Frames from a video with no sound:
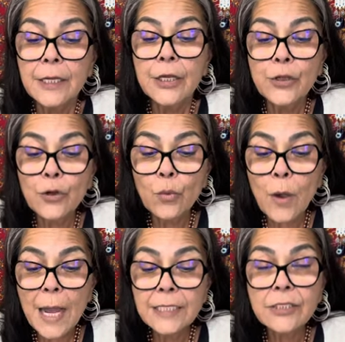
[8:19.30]
you're
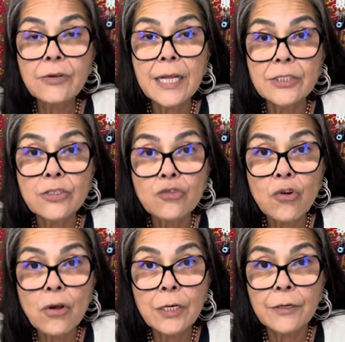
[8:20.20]
wiser and
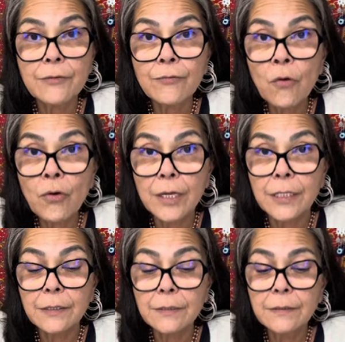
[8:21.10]
stronger for
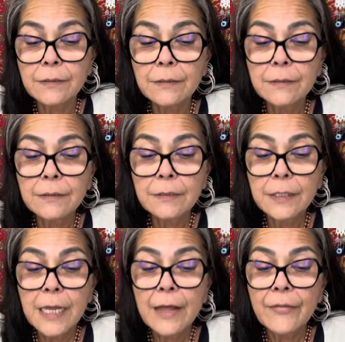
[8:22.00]
it.
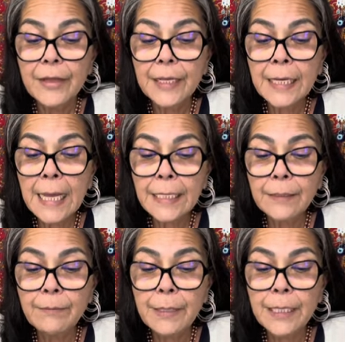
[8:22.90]
The
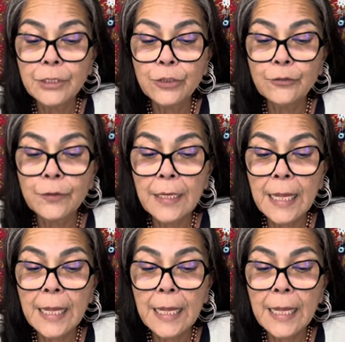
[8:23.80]
enlightenment you've